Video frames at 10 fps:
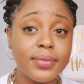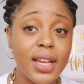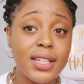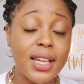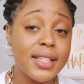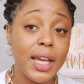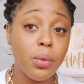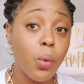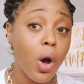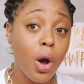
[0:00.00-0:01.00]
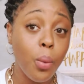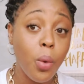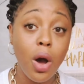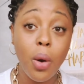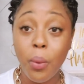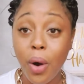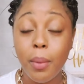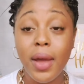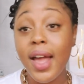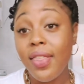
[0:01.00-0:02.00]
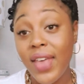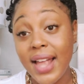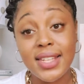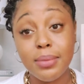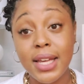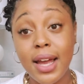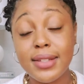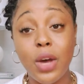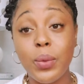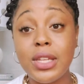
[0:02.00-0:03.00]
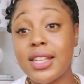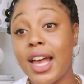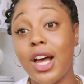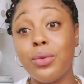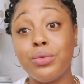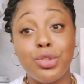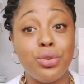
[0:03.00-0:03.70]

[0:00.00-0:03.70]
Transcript: it sounds like womp, womp, womp. That's sometimes how we sound